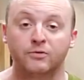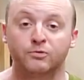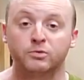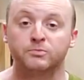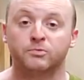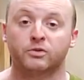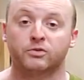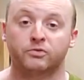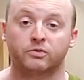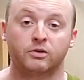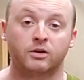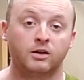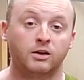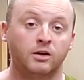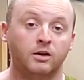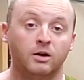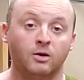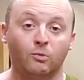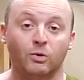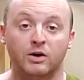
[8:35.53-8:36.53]
it'll have room for us.
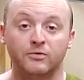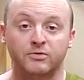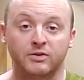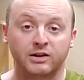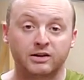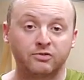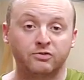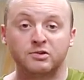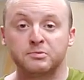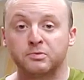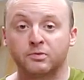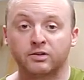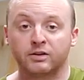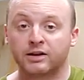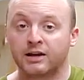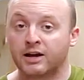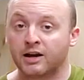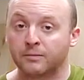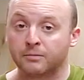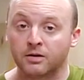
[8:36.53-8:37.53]
Wife and I can
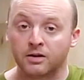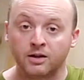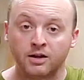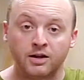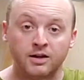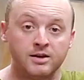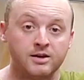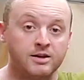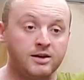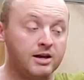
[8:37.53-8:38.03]
sleep over the cab.